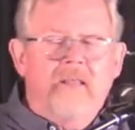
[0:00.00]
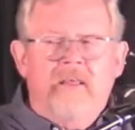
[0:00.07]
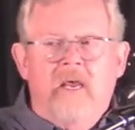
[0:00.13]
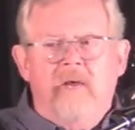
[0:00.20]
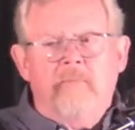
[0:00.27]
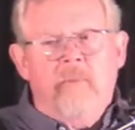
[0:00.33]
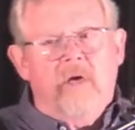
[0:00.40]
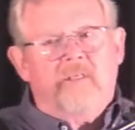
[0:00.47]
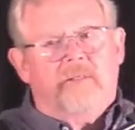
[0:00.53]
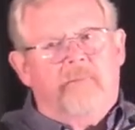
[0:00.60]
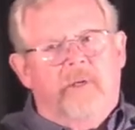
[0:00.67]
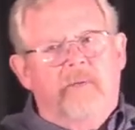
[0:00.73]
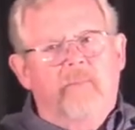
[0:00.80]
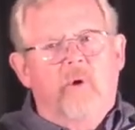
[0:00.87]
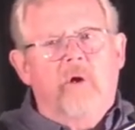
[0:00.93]
There must
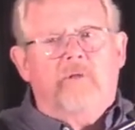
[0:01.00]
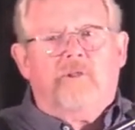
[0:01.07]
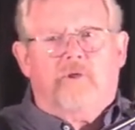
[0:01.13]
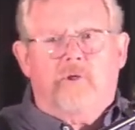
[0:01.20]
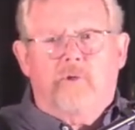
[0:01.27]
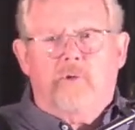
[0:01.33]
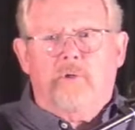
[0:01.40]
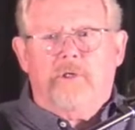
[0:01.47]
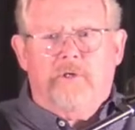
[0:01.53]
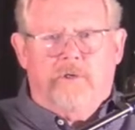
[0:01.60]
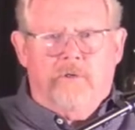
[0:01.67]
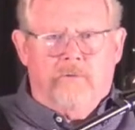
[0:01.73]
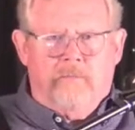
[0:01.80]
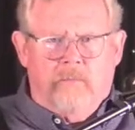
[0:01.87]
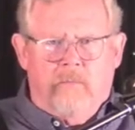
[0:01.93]
be more to
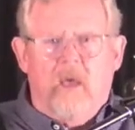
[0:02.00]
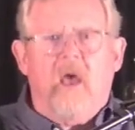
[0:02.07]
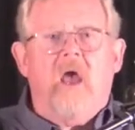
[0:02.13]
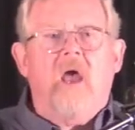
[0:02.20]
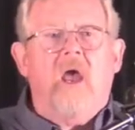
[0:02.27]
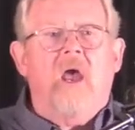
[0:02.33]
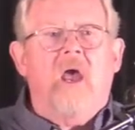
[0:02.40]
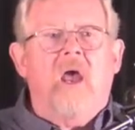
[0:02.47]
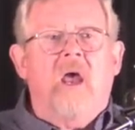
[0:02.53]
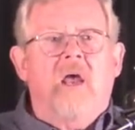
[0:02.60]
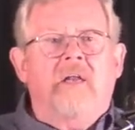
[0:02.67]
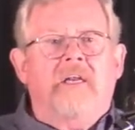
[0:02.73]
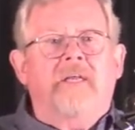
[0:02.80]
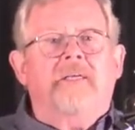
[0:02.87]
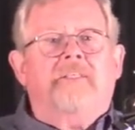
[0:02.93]

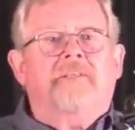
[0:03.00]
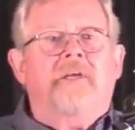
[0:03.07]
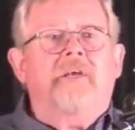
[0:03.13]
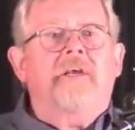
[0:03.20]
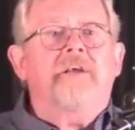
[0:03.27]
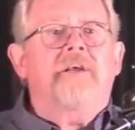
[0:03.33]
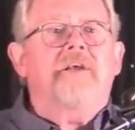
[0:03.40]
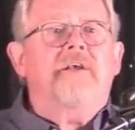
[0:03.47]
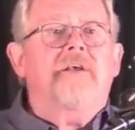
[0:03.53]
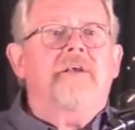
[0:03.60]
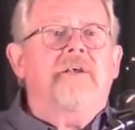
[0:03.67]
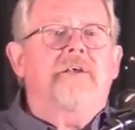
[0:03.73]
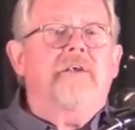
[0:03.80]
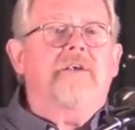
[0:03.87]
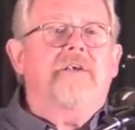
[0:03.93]

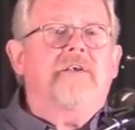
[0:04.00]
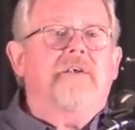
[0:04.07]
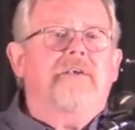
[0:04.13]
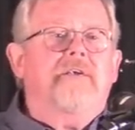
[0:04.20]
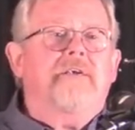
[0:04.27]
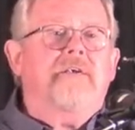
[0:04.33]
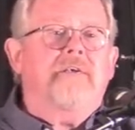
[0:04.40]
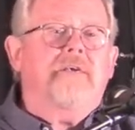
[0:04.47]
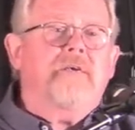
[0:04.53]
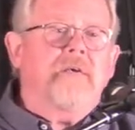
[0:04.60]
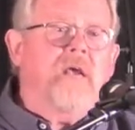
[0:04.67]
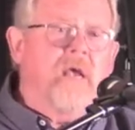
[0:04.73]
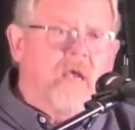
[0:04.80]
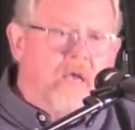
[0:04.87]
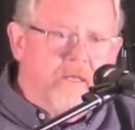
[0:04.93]

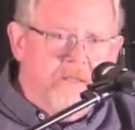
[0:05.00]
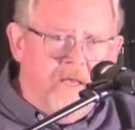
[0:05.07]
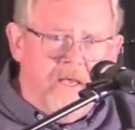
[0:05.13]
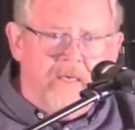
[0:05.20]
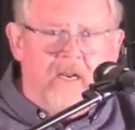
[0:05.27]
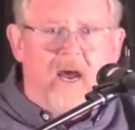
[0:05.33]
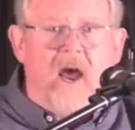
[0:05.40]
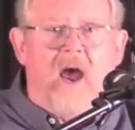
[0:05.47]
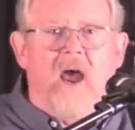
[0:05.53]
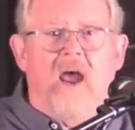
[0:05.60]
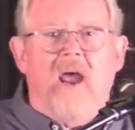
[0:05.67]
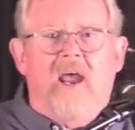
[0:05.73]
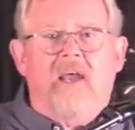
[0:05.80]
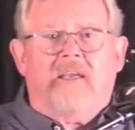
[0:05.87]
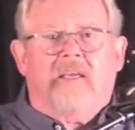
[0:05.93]
humanity than
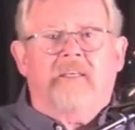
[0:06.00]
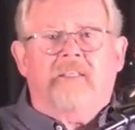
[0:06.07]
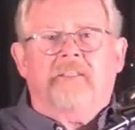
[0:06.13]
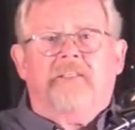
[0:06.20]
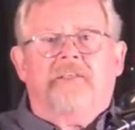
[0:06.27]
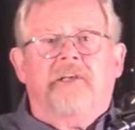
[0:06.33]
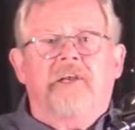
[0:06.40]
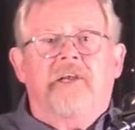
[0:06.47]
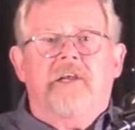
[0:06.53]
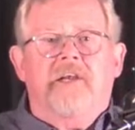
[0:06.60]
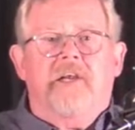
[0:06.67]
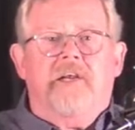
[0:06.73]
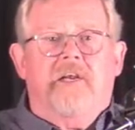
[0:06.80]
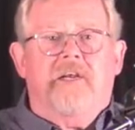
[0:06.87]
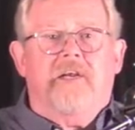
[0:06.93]
I can
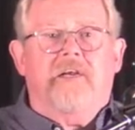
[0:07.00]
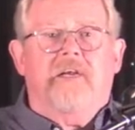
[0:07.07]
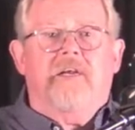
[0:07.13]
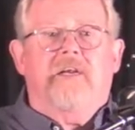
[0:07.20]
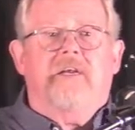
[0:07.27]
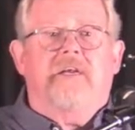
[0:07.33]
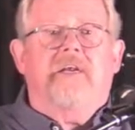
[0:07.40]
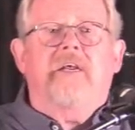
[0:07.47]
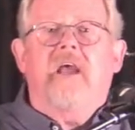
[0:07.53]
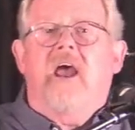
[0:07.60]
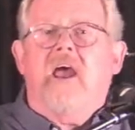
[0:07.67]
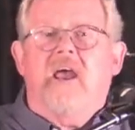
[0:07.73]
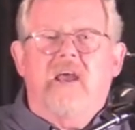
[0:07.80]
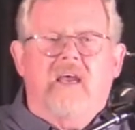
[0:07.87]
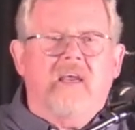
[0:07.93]
see,
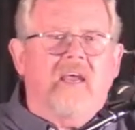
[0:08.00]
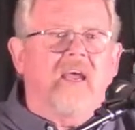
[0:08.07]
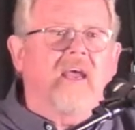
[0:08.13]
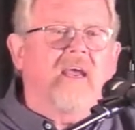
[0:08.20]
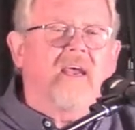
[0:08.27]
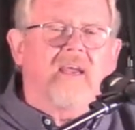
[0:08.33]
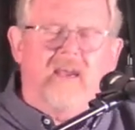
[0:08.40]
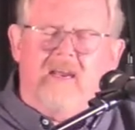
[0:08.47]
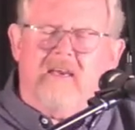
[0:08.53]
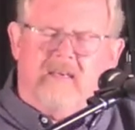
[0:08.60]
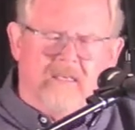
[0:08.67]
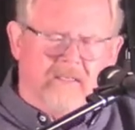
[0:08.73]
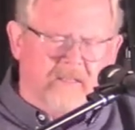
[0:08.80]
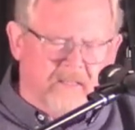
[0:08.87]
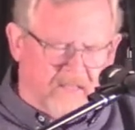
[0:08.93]

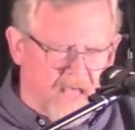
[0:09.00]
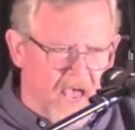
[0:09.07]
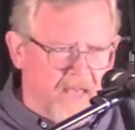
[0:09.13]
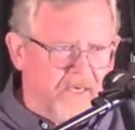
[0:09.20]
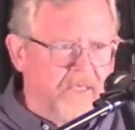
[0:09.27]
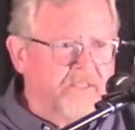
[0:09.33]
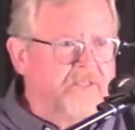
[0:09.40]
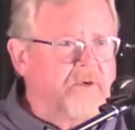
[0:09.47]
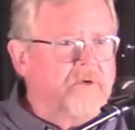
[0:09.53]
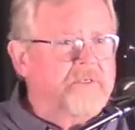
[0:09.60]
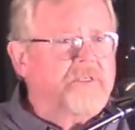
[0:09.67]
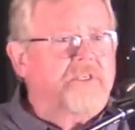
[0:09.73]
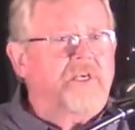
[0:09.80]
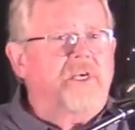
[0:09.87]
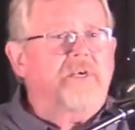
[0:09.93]
and that is your
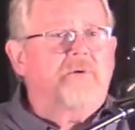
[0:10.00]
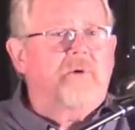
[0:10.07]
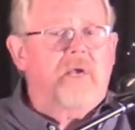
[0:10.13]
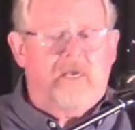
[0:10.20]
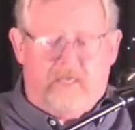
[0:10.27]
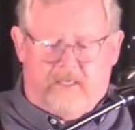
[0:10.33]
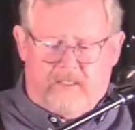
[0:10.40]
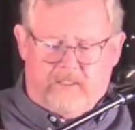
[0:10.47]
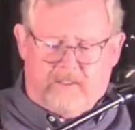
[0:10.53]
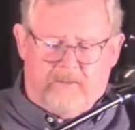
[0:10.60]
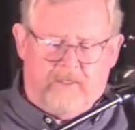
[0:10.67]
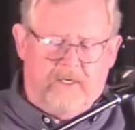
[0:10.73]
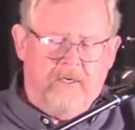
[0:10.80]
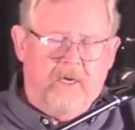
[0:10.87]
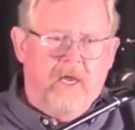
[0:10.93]
secret,
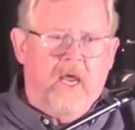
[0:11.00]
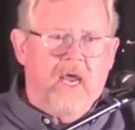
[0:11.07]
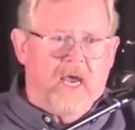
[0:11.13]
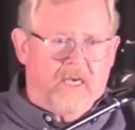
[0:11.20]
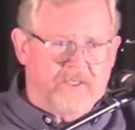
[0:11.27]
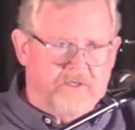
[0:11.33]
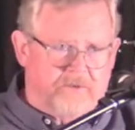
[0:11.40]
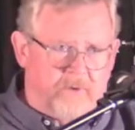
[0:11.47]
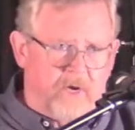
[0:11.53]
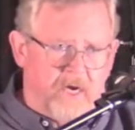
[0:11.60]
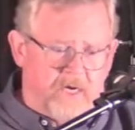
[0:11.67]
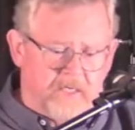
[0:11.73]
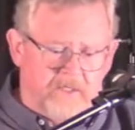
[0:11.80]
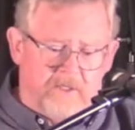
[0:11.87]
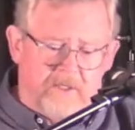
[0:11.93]
as
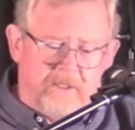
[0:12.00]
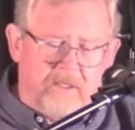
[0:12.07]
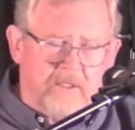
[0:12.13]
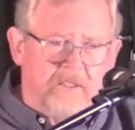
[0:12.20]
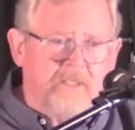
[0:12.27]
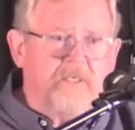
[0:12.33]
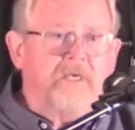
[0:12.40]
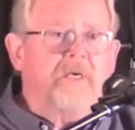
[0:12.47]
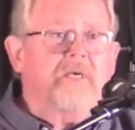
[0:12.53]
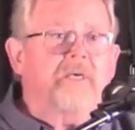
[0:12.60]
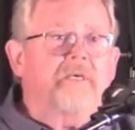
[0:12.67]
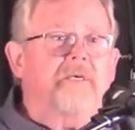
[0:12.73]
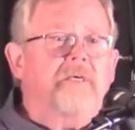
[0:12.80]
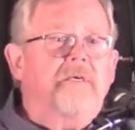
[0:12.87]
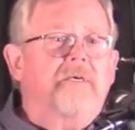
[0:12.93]
strange as it
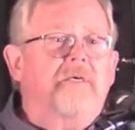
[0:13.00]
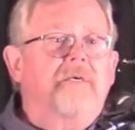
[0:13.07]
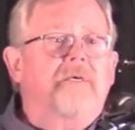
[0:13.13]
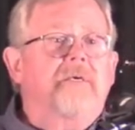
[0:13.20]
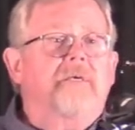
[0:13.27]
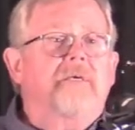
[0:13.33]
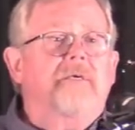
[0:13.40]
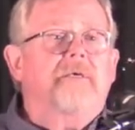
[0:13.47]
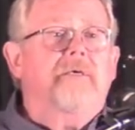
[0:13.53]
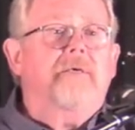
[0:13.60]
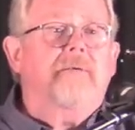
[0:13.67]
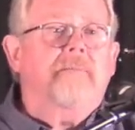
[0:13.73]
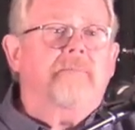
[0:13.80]
seems.